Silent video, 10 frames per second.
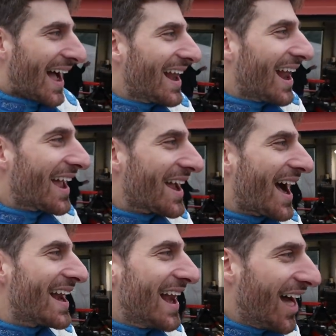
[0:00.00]

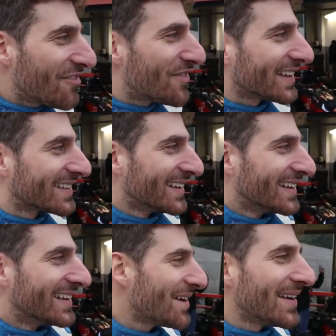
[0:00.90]
I love it.
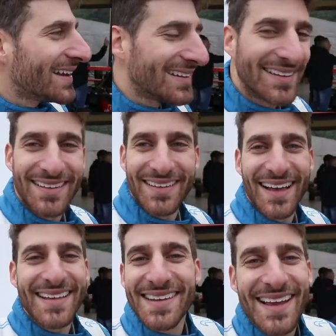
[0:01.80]
I mean,
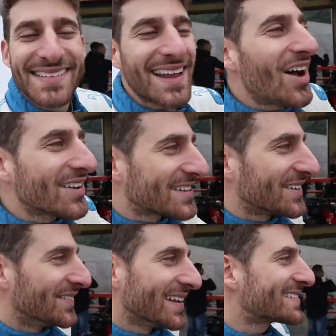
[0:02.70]
it's
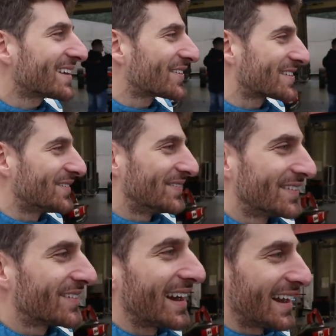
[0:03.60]
awesome. It's awesome,
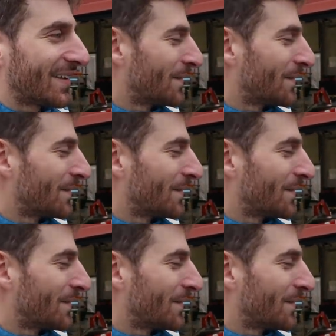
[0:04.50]
really.